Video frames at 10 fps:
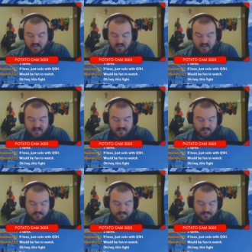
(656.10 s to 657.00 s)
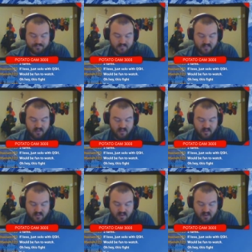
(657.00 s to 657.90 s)
to do this.
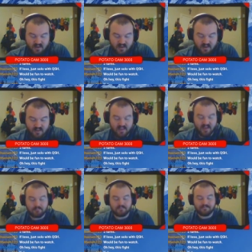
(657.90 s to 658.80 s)
Uh, yeah.